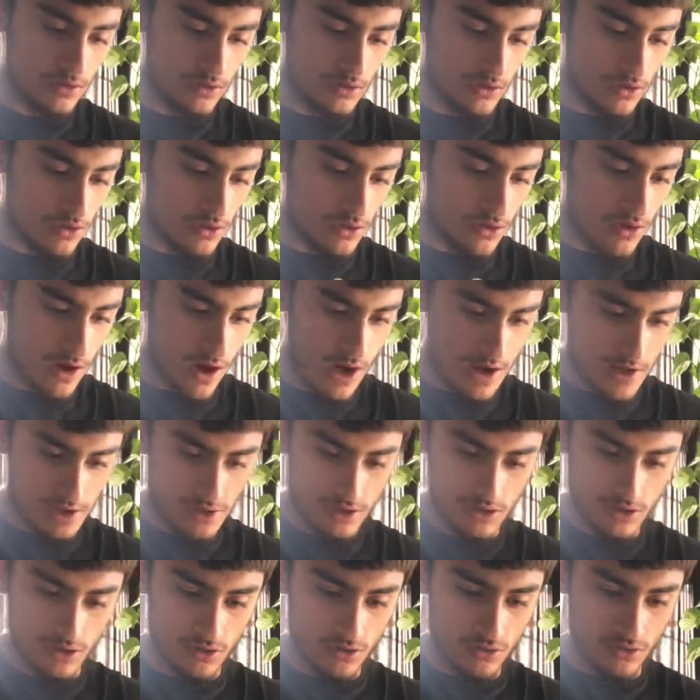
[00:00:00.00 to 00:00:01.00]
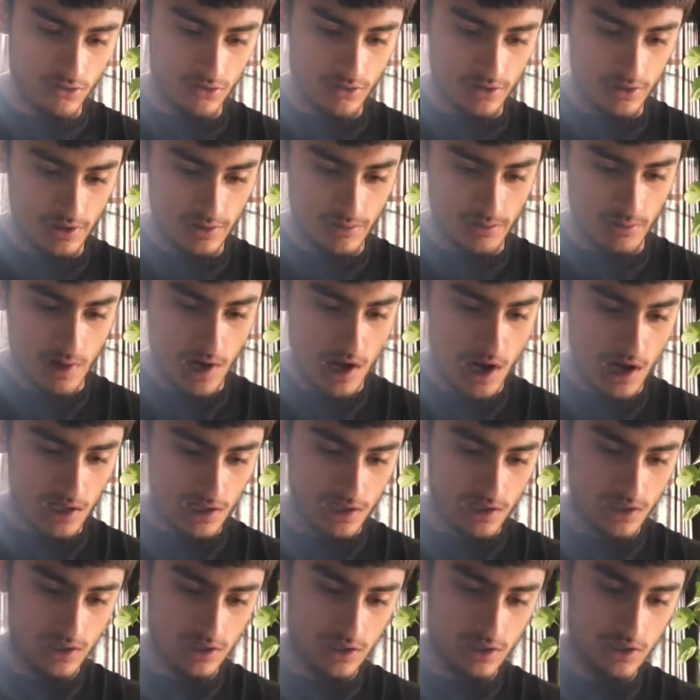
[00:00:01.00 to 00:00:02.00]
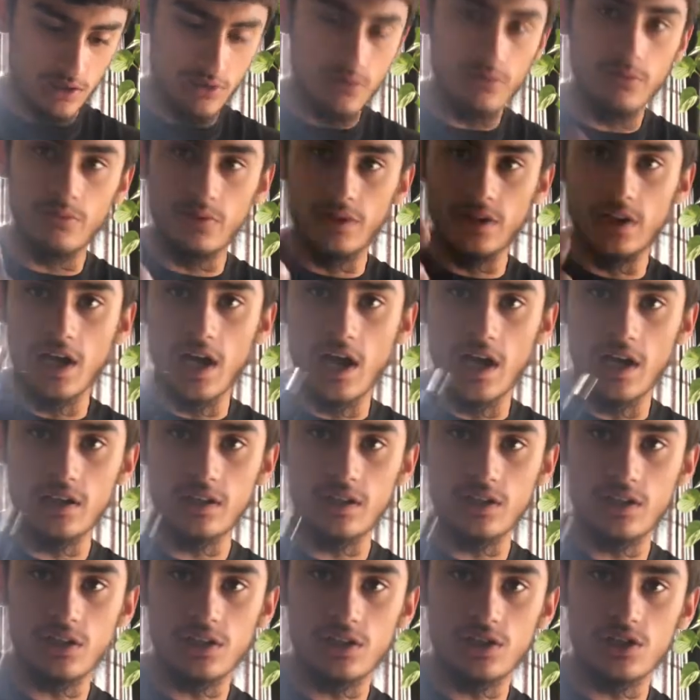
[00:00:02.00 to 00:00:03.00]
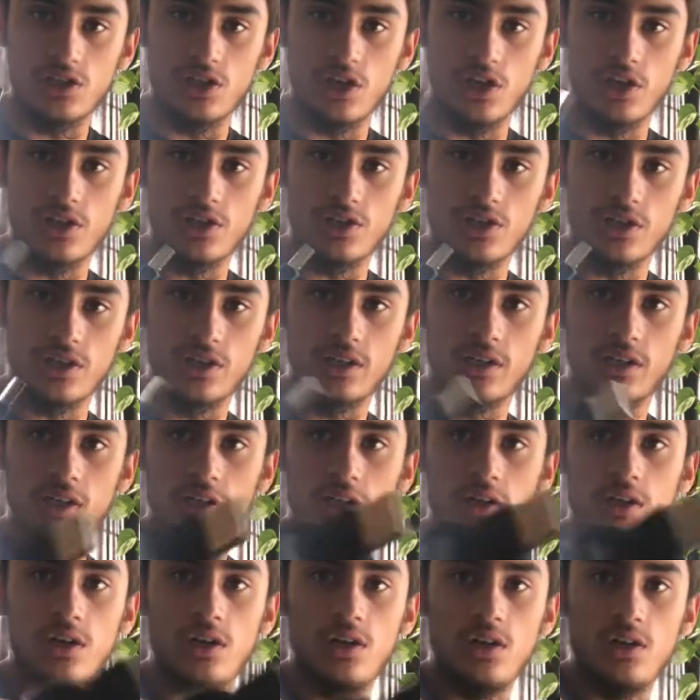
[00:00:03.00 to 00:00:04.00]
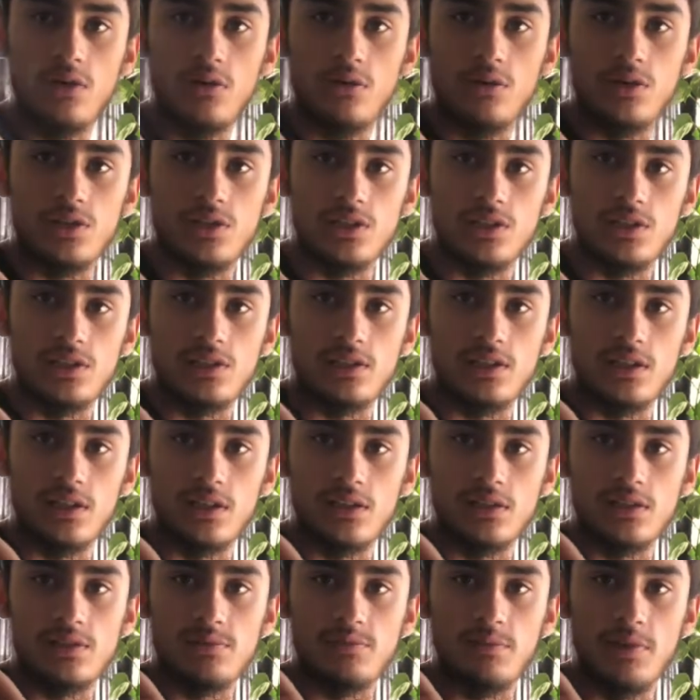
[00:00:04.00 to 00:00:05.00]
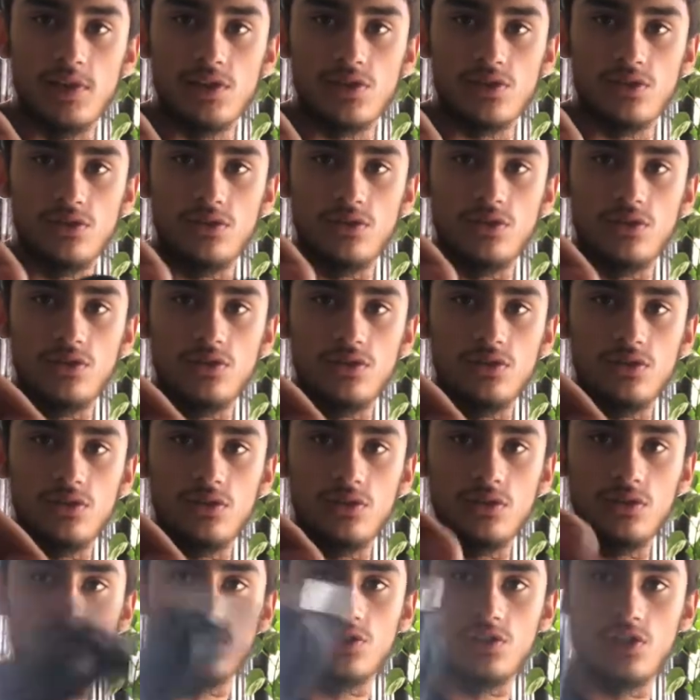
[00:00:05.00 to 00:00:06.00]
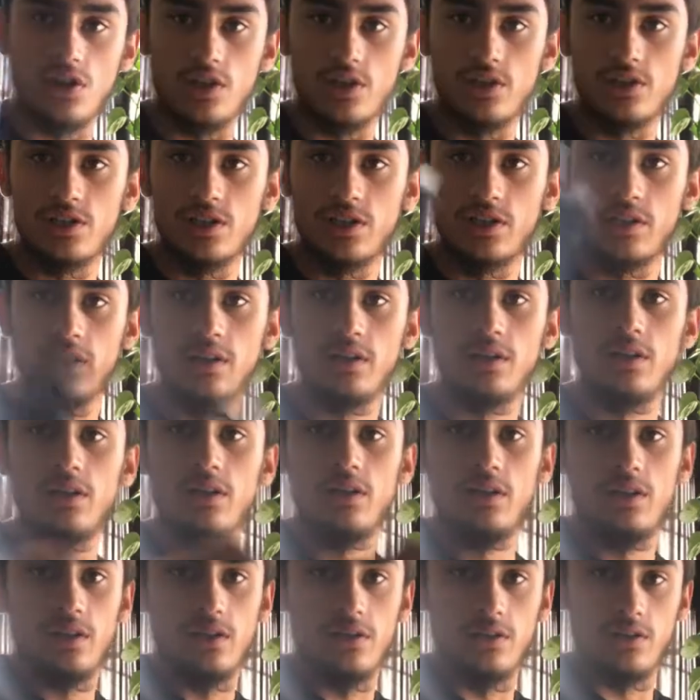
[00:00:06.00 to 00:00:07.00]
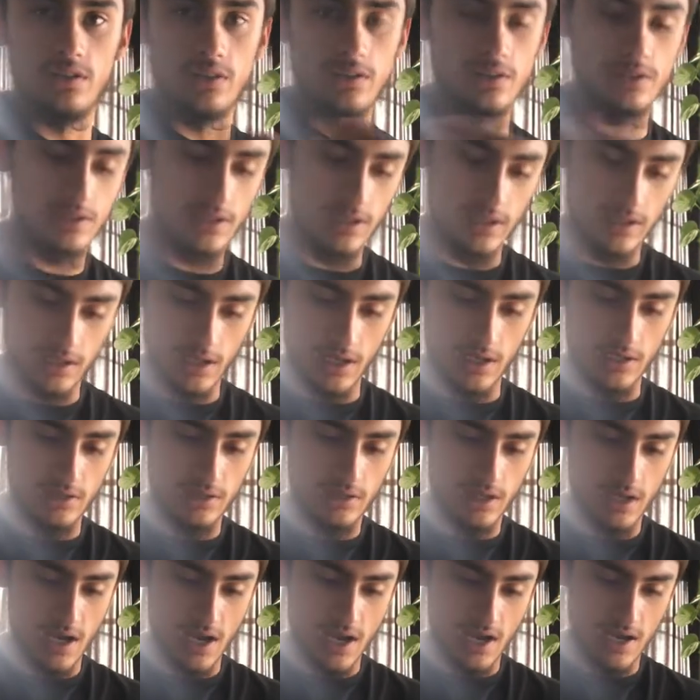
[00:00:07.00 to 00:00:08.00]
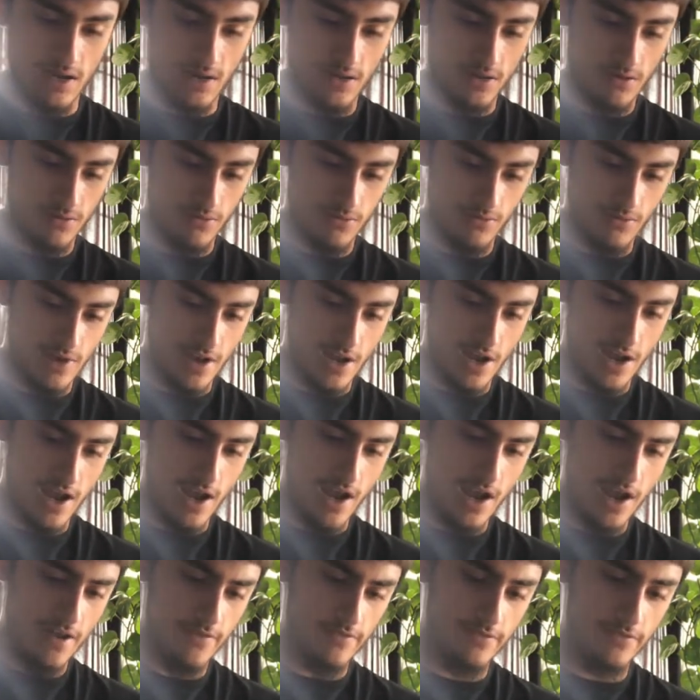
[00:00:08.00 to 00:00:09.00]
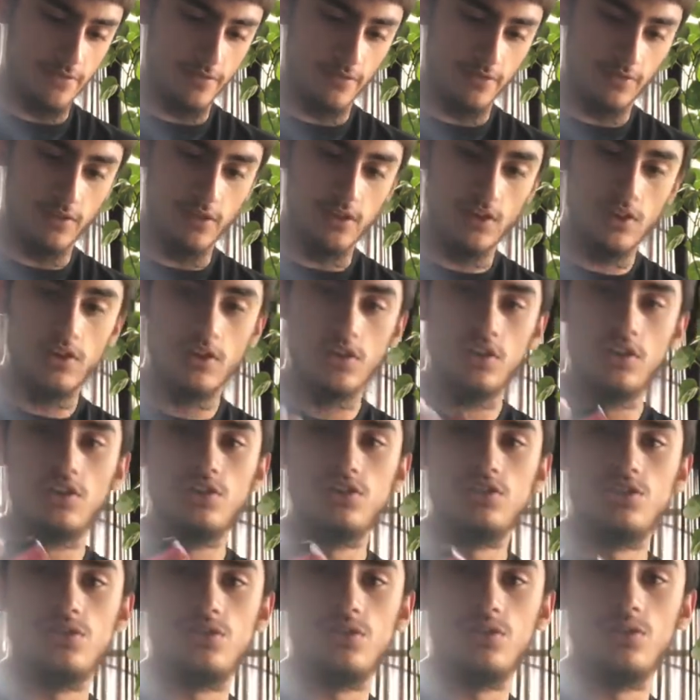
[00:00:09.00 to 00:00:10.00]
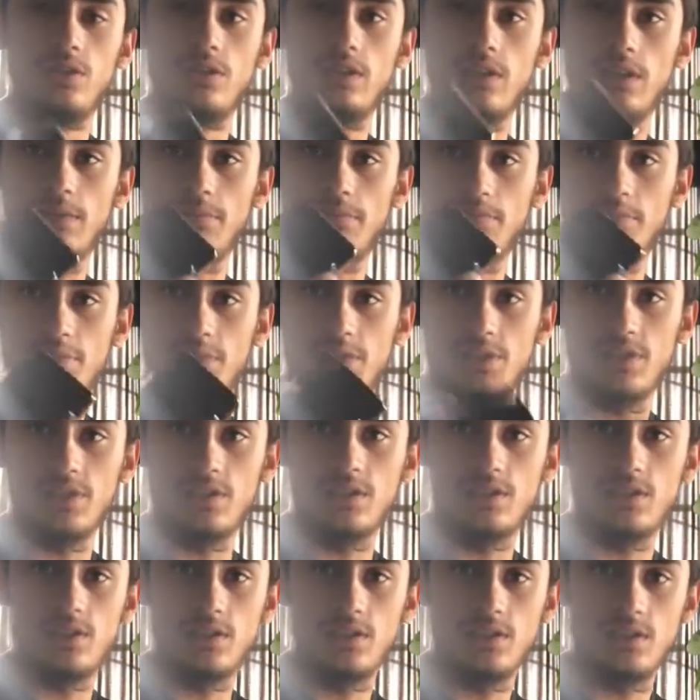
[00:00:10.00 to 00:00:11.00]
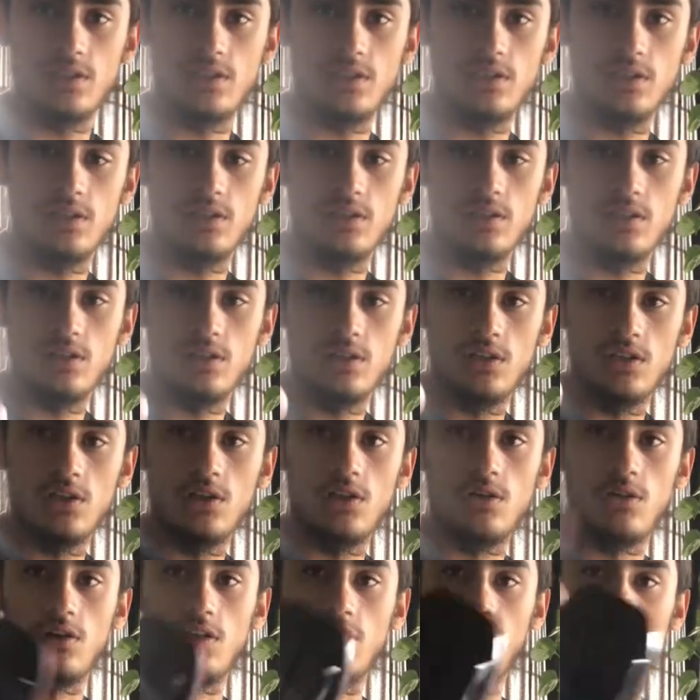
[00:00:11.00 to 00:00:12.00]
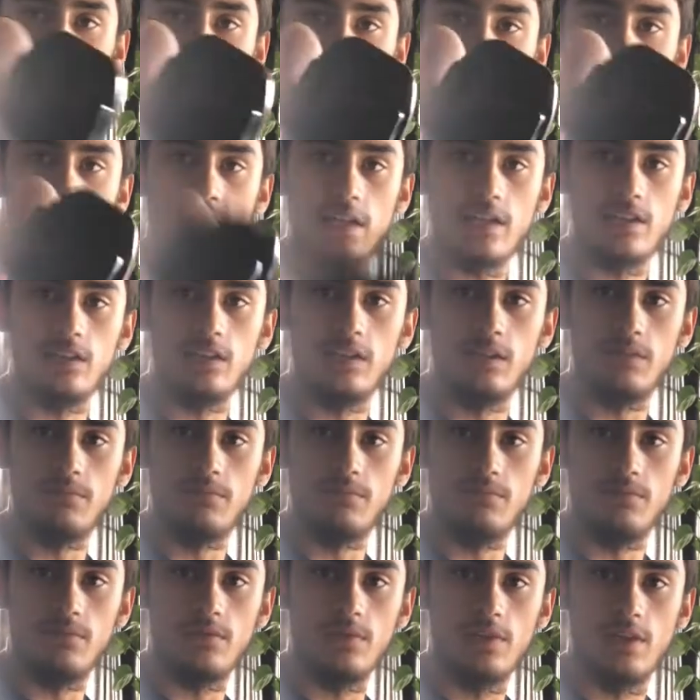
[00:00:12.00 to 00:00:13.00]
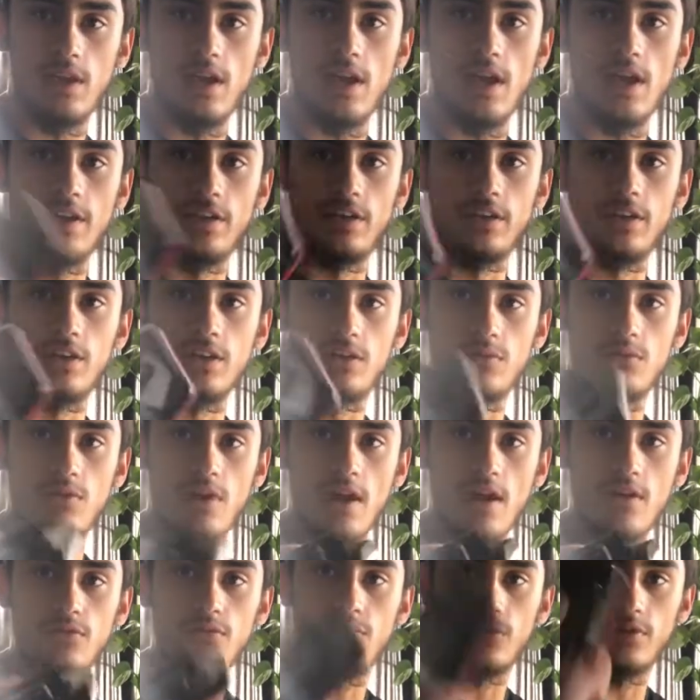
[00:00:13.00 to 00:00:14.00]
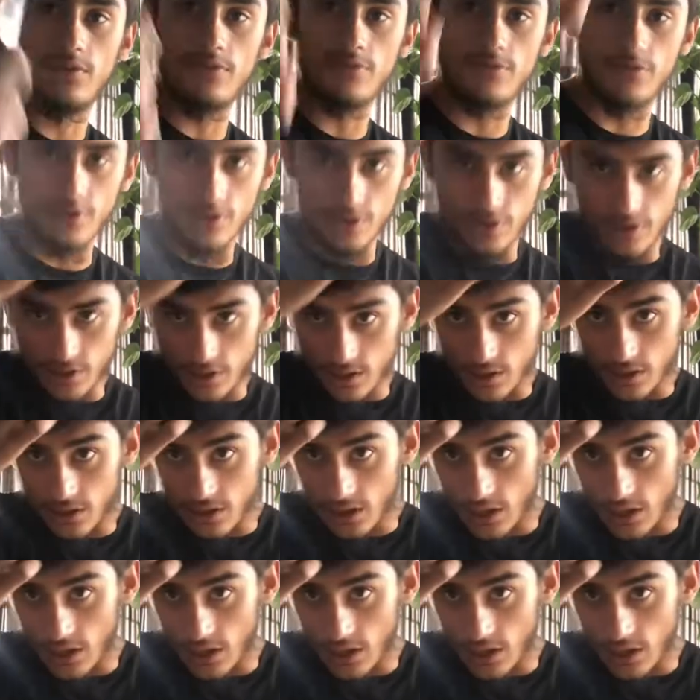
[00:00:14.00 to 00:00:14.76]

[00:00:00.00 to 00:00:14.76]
Alright, so in the box we got the charger, which it's a special charger. Go ahead and set that aside. We have two clips, a flat clip and a round one for a